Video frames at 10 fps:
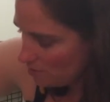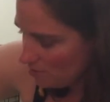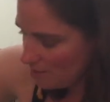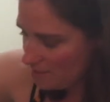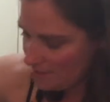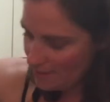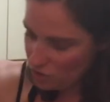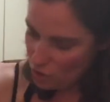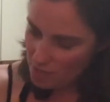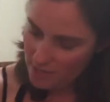can see it's like
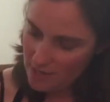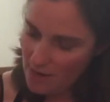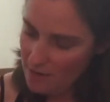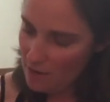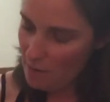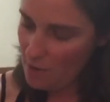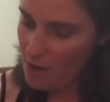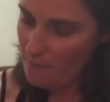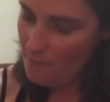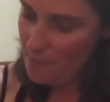starting to kind of come
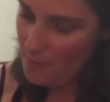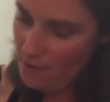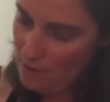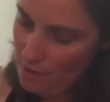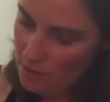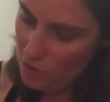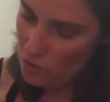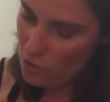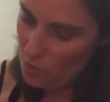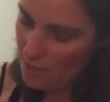up. And so
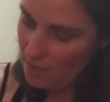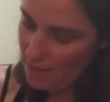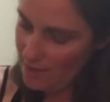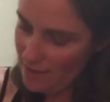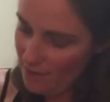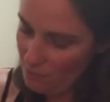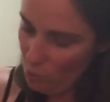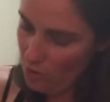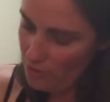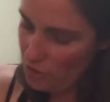you wanna get more of the